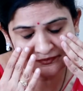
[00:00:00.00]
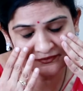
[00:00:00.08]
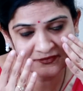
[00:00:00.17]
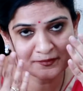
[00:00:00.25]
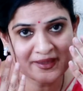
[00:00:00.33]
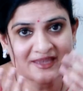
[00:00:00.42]

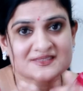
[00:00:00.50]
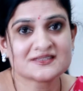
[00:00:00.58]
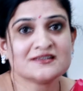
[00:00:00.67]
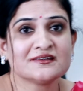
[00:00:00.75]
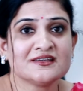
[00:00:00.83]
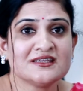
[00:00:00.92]

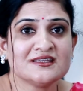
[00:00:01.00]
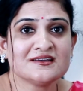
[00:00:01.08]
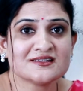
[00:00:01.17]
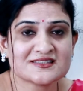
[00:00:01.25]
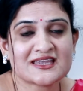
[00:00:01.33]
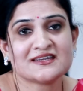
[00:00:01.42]
maxillary
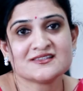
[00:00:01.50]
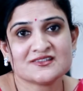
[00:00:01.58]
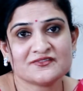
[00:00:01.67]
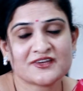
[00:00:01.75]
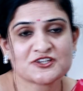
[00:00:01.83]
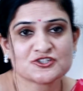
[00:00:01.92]
uh, sinus
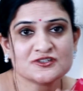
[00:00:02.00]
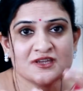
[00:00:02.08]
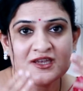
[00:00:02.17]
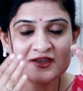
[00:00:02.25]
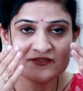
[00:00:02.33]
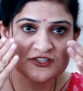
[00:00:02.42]
infection,
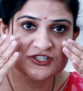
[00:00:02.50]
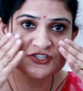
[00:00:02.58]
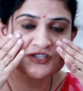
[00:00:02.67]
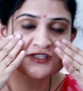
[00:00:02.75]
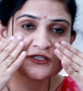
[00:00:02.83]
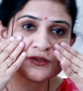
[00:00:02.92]
which are
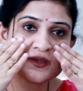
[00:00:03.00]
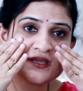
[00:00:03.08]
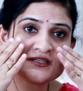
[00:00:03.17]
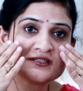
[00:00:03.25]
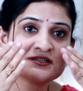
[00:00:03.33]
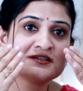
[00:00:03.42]
just
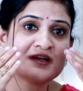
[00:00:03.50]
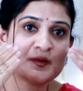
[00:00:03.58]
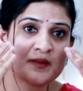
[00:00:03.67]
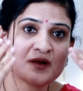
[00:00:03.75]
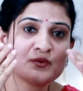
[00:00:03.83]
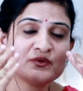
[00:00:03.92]
located
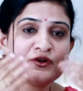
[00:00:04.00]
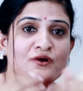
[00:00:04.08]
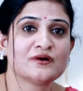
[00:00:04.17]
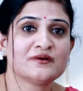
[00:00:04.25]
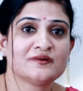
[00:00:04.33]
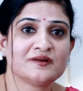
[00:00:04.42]
above
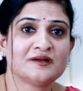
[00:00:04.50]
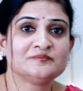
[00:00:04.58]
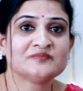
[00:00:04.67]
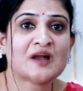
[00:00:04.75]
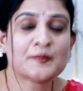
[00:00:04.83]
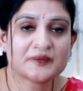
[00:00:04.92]
your uh,
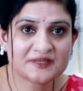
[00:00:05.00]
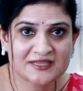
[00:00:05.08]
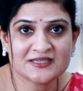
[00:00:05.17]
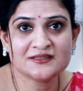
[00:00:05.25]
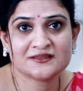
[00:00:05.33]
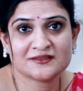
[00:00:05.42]
upper
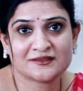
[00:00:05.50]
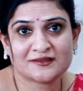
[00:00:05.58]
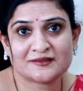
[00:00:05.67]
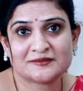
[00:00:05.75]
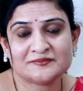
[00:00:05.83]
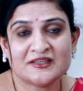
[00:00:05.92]
teeth
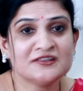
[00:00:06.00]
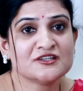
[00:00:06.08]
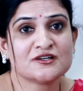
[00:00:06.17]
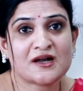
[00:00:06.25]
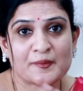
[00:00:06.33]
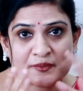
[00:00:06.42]
in the
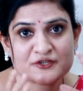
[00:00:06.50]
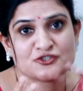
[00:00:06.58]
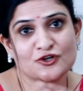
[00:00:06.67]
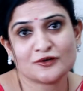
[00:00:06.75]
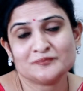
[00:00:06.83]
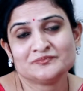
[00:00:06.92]
upper
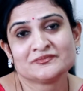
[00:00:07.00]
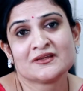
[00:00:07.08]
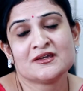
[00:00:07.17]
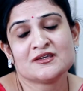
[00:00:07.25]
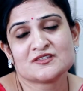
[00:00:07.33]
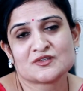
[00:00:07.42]
jaw.
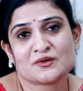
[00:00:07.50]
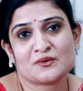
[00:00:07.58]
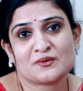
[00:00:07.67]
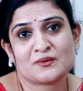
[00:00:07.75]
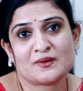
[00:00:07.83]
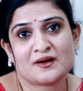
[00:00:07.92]
So
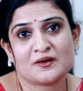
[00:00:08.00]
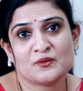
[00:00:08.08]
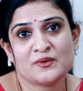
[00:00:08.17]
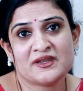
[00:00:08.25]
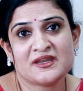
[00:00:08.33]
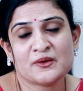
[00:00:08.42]
uh,
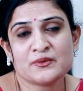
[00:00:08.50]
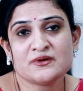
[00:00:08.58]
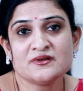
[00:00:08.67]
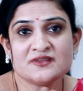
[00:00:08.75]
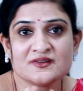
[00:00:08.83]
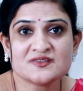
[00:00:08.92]

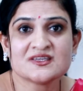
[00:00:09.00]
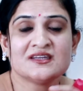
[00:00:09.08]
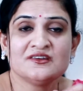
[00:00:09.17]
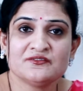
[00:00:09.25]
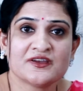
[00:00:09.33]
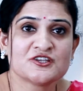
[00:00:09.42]
whenever there is an
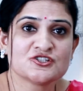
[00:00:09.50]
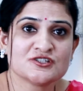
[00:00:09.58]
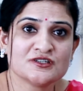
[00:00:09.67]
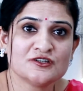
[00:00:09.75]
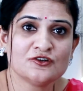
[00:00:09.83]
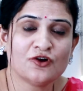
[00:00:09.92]

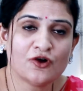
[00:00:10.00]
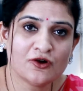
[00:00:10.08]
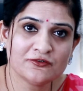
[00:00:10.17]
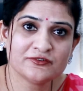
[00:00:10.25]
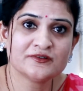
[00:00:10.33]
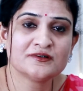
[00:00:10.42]
infection
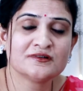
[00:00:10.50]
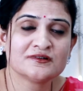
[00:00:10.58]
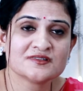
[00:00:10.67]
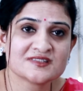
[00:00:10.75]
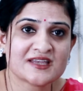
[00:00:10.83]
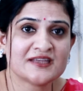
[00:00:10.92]
of
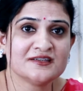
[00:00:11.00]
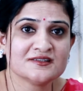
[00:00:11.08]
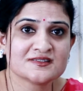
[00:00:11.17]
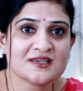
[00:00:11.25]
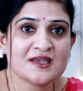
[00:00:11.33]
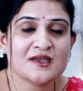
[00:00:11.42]
a
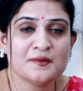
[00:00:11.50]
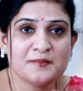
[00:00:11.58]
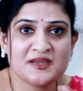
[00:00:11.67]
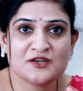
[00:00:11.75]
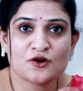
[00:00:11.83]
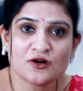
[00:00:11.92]
sinus
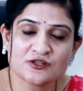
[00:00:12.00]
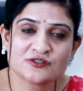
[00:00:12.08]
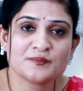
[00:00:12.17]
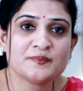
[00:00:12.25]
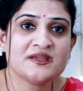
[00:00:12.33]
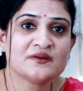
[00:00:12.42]
may not
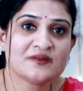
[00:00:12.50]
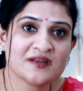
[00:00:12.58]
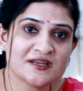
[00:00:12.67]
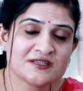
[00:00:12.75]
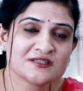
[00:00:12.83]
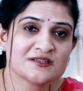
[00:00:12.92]
be
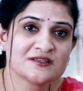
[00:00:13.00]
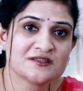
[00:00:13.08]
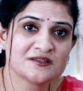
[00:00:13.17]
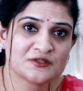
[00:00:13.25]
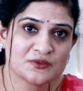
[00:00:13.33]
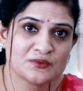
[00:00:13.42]
related
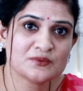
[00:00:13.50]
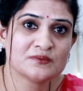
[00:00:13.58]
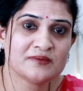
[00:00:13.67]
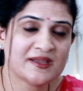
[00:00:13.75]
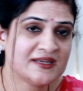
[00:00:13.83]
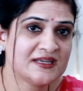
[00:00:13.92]
to
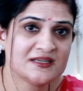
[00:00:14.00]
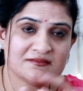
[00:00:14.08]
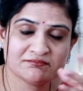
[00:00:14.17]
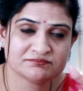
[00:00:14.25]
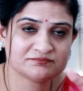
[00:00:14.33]
any